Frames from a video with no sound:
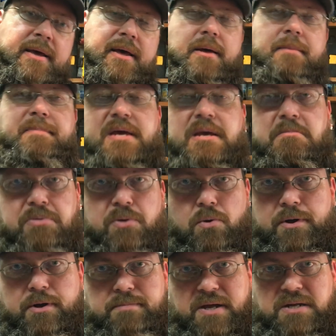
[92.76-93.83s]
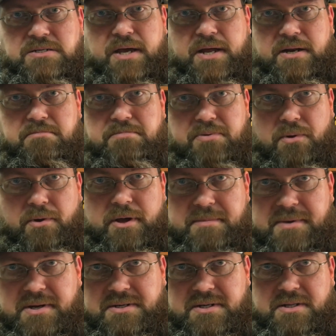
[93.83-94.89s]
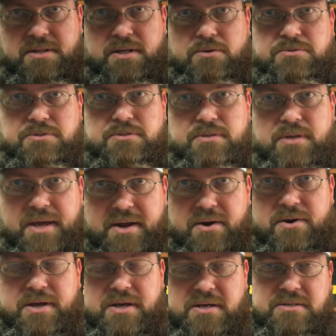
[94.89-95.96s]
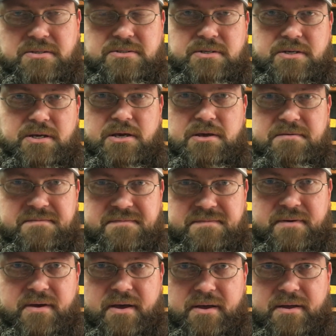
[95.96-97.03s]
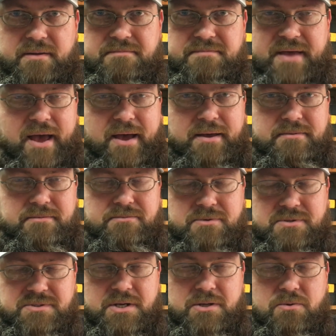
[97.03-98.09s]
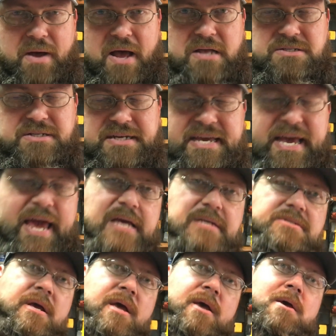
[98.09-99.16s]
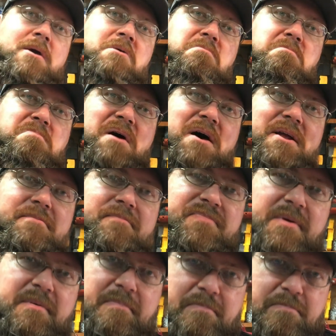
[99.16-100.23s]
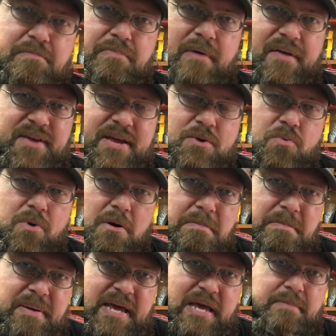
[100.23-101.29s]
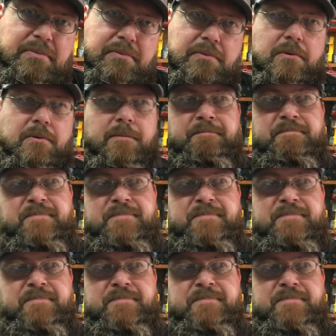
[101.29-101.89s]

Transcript: be employed and maintain employment in those areas if that was otherwise the case. But I think where people